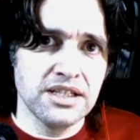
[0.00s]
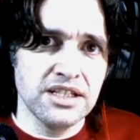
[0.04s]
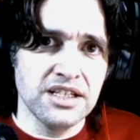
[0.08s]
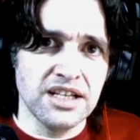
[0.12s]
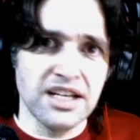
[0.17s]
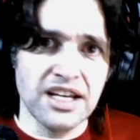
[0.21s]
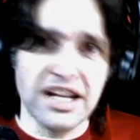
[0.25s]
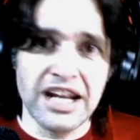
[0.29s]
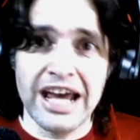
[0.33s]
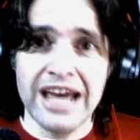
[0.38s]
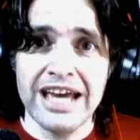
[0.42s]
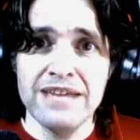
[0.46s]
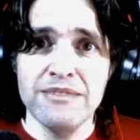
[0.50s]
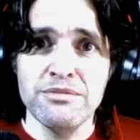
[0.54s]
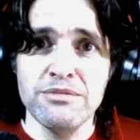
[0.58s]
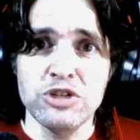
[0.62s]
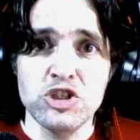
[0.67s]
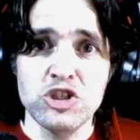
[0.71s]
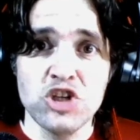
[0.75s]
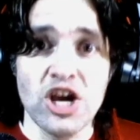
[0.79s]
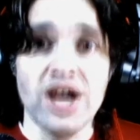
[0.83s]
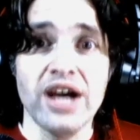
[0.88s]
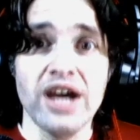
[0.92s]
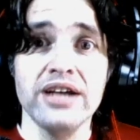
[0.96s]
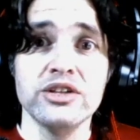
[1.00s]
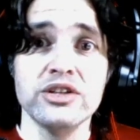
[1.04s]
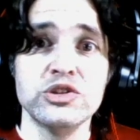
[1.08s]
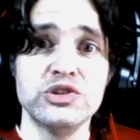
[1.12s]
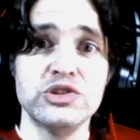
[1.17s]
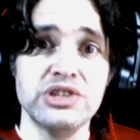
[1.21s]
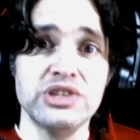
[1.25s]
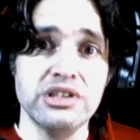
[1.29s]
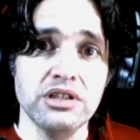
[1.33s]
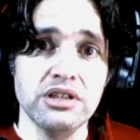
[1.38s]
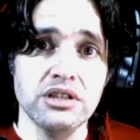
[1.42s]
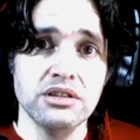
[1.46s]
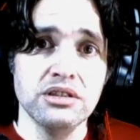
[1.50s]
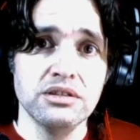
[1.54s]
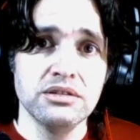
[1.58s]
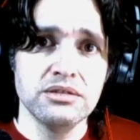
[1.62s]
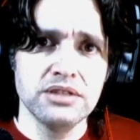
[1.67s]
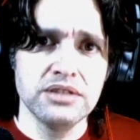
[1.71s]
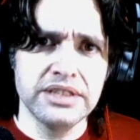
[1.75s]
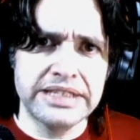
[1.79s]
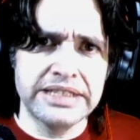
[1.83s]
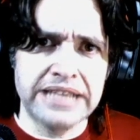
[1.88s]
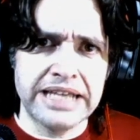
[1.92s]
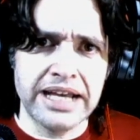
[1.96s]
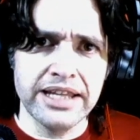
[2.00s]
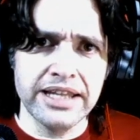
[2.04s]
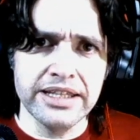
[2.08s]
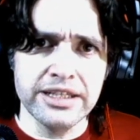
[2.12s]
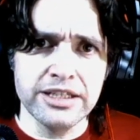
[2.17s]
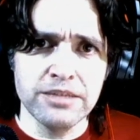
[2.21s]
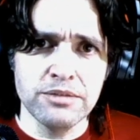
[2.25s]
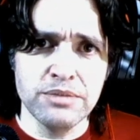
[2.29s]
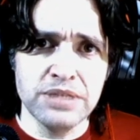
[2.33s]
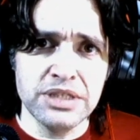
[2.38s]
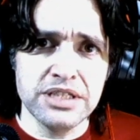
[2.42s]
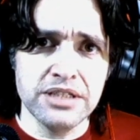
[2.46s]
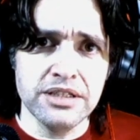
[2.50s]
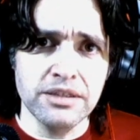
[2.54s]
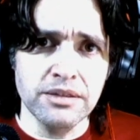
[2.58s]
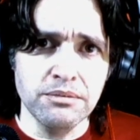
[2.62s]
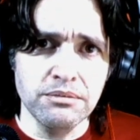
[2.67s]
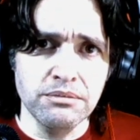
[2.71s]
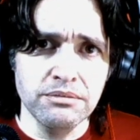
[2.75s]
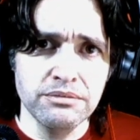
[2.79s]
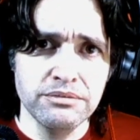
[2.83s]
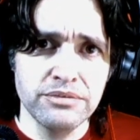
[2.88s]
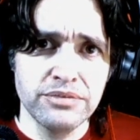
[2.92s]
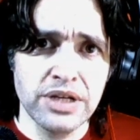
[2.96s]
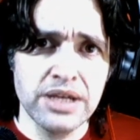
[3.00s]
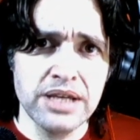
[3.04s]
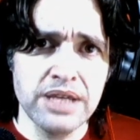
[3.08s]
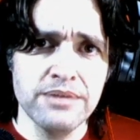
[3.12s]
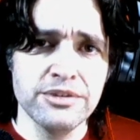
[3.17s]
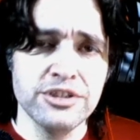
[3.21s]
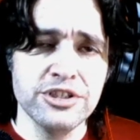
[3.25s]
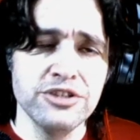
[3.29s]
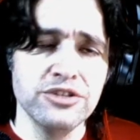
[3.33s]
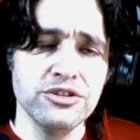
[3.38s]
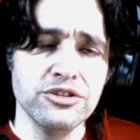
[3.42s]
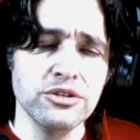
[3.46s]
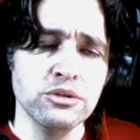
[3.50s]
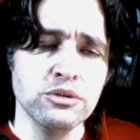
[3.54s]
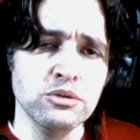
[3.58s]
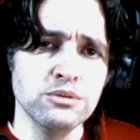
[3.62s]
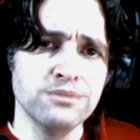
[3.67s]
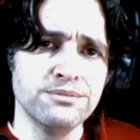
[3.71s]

and I'm a child in a Gaelic medium primary school.